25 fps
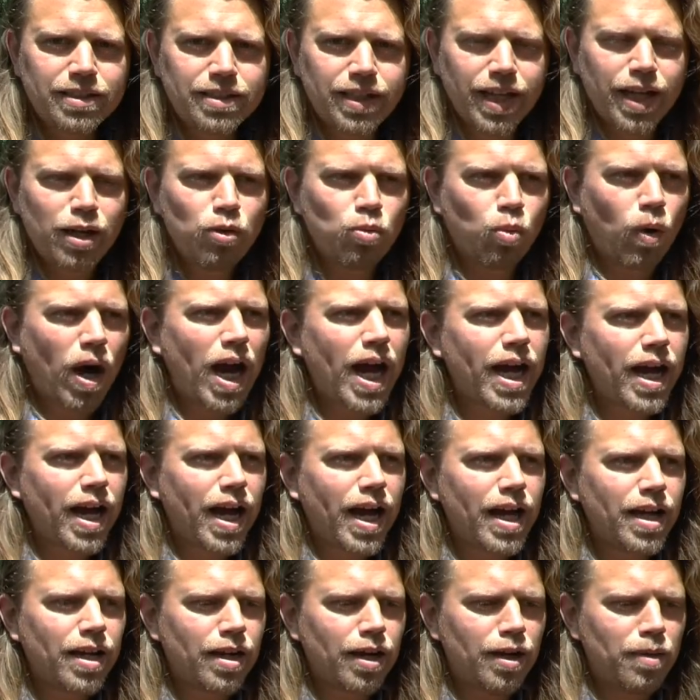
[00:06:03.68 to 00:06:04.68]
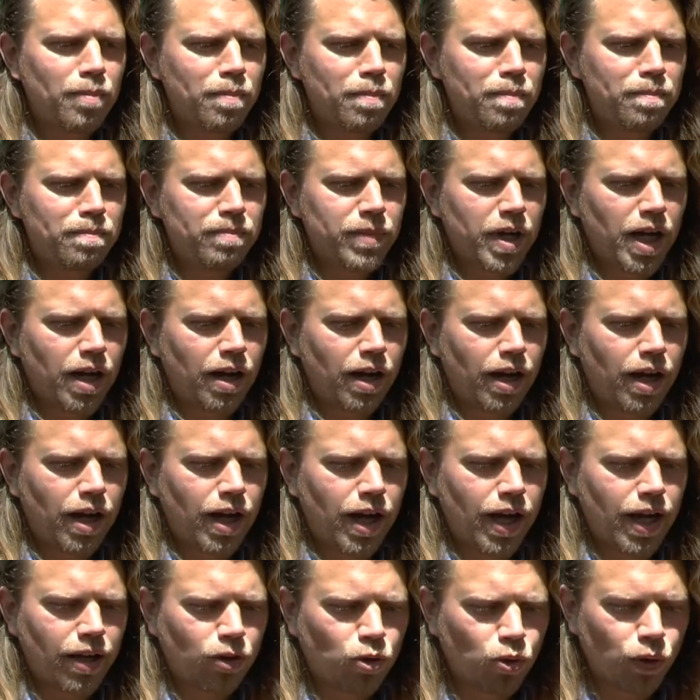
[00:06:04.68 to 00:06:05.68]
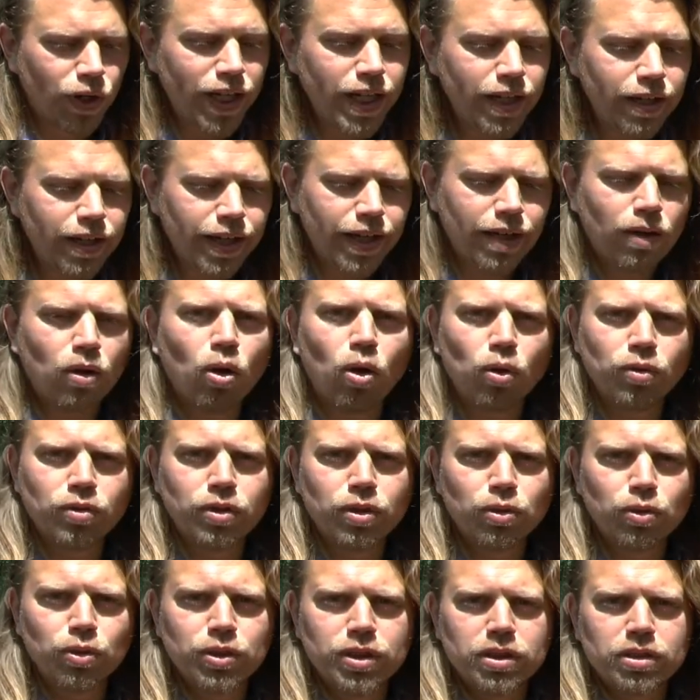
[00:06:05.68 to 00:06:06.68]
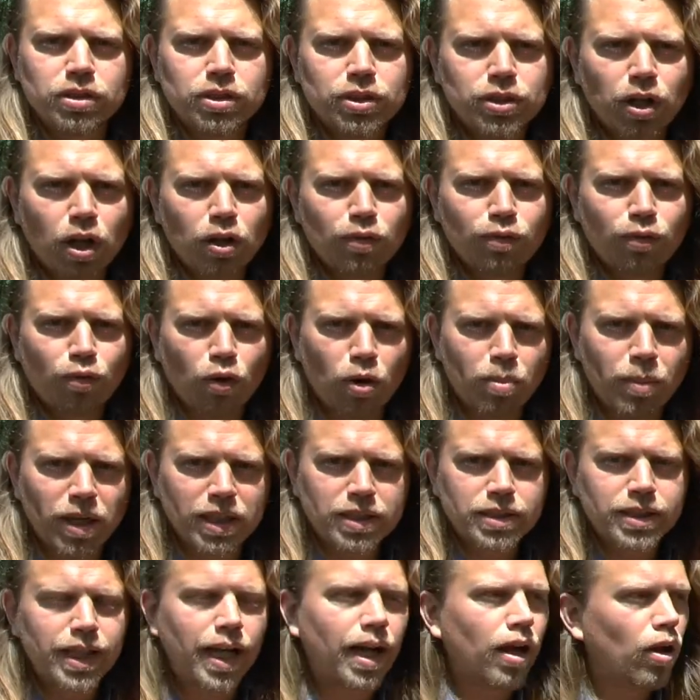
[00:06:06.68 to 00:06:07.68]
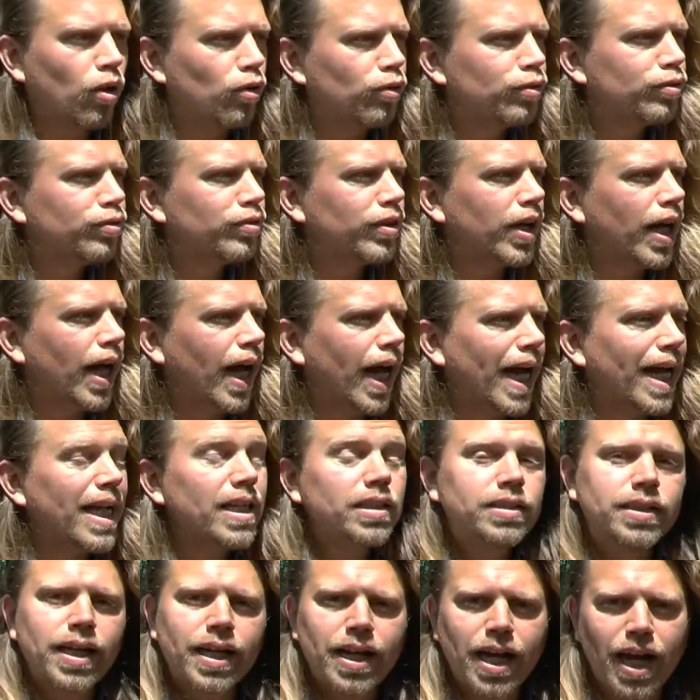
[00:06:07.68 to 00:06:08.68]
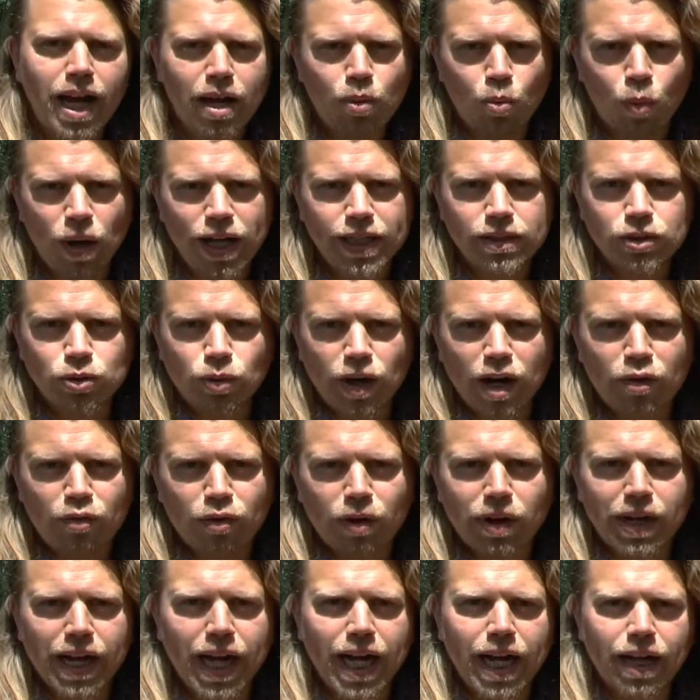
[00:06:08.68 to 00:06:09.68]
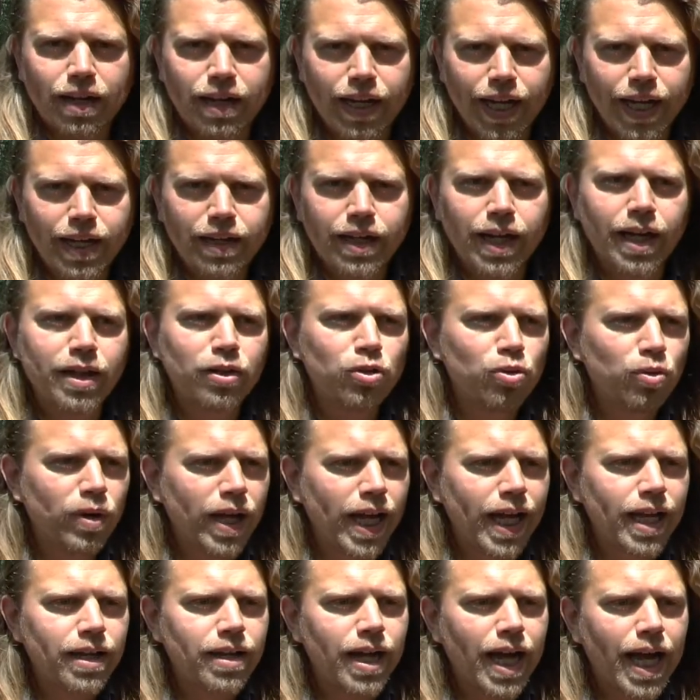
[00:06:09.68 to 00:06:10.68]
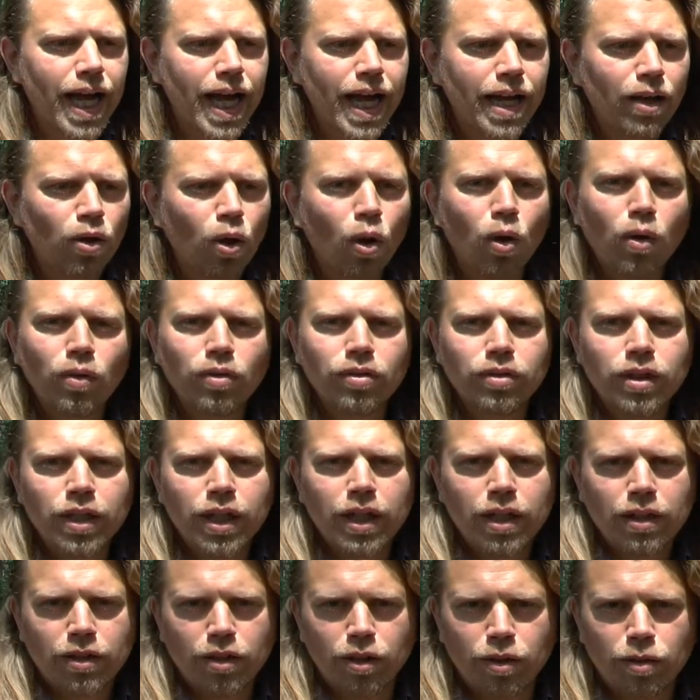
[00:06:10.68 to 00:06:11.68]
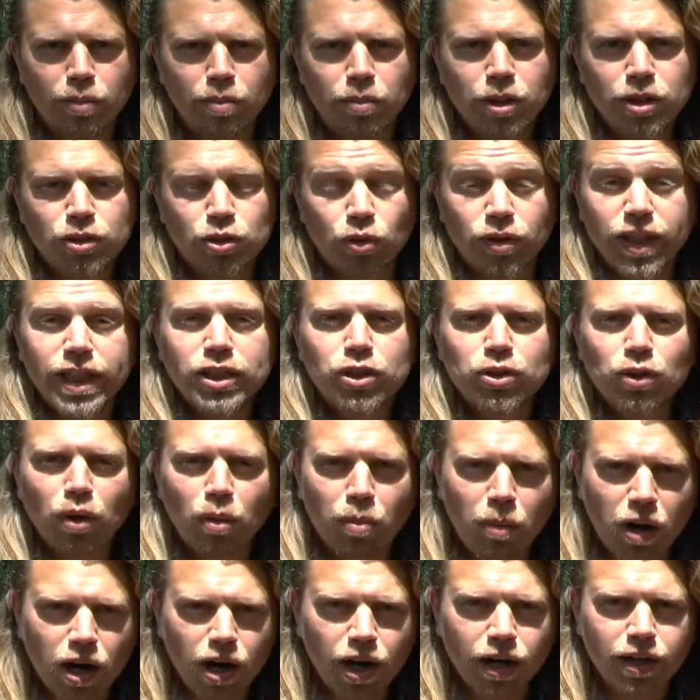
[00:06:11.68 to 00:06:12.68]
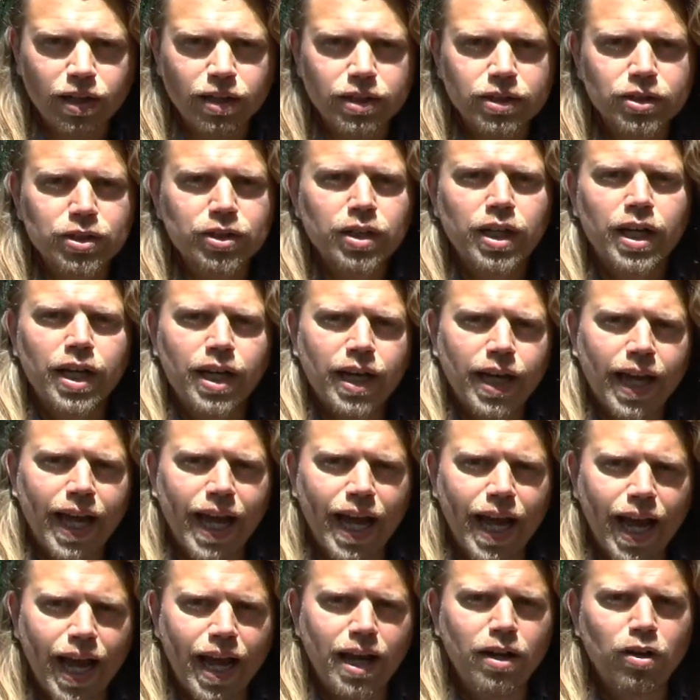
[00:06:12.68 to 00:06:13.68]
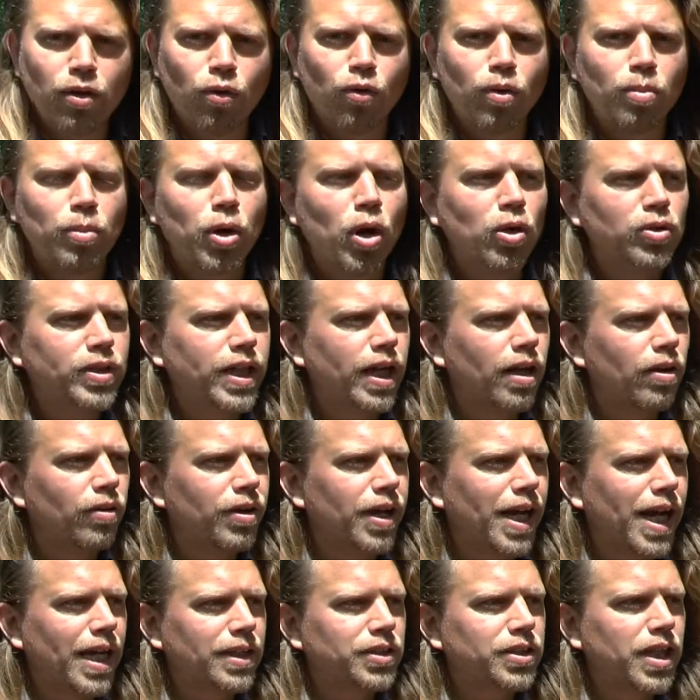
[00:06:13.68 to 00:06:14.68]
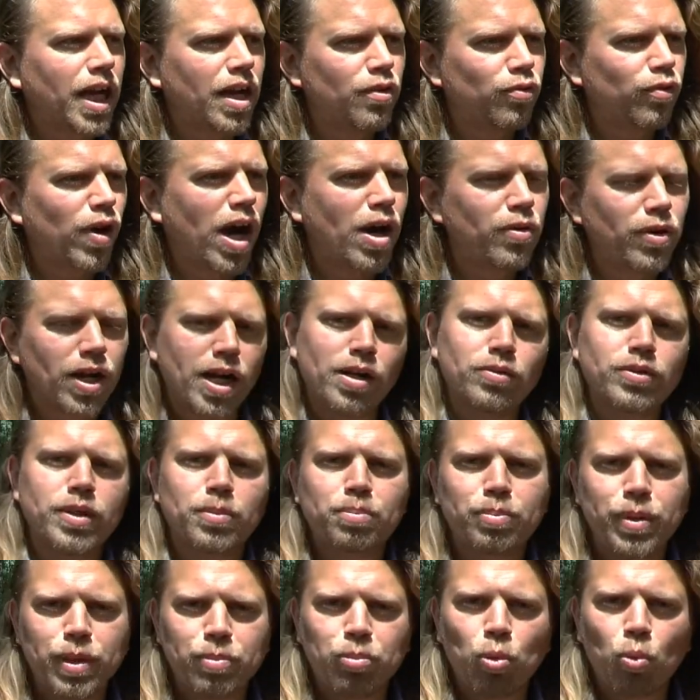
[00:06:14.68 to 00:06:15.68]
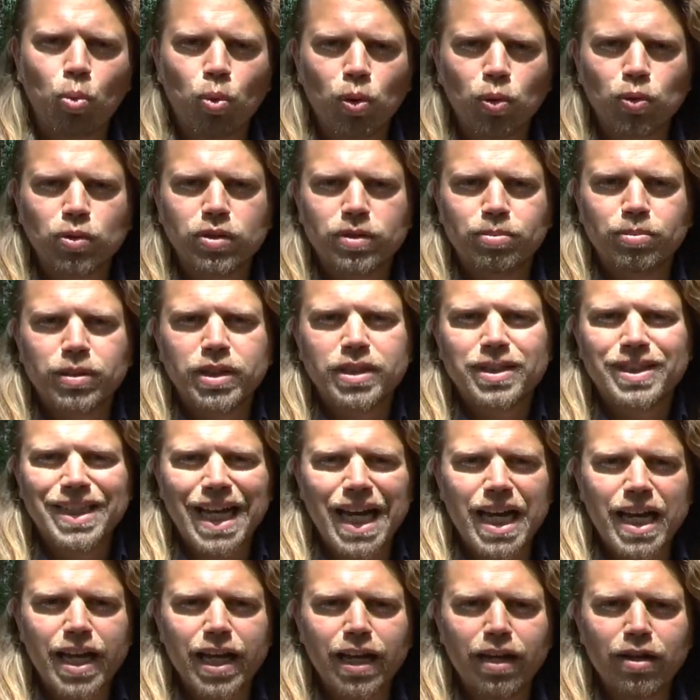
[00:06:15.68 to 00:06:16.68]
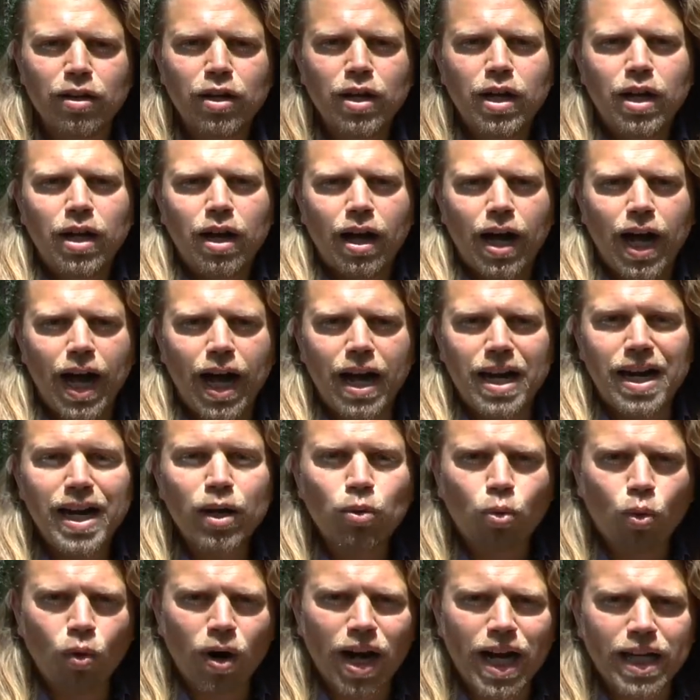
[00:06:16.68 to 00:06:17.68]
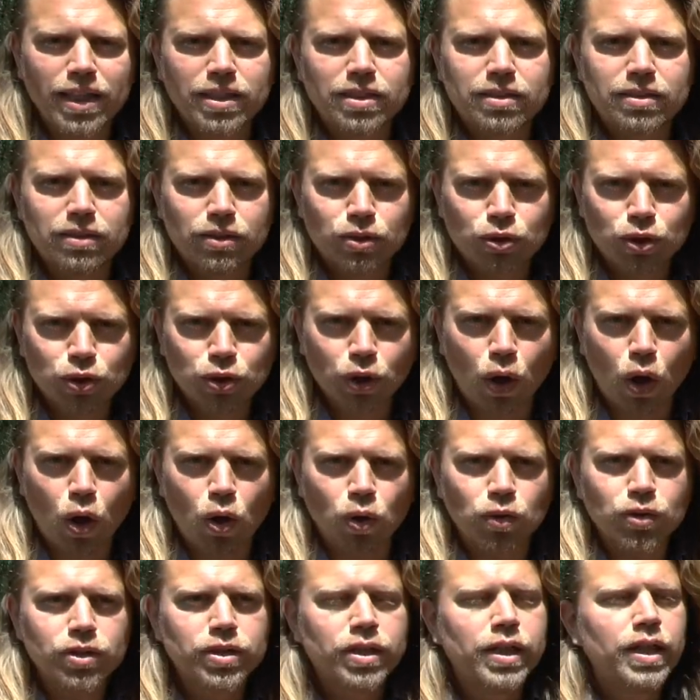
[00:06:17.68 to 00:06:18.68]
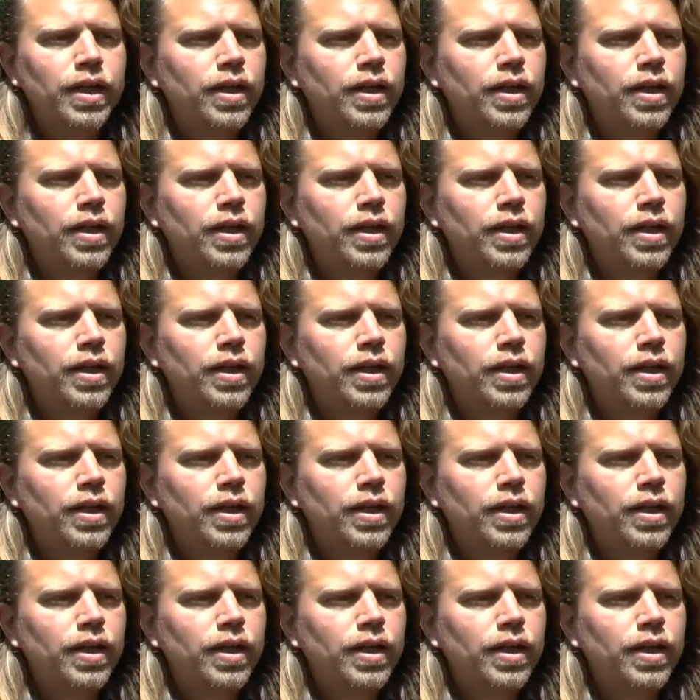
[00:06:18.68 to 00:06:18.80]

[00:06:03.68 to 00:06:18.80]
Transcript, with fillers: thing why I am agreeing on using salt for myself uh, is that I went to Africa Kenya and Uganda and on the traditional markets in the remote areas, I found out that people would be selling uh, liquorized salt.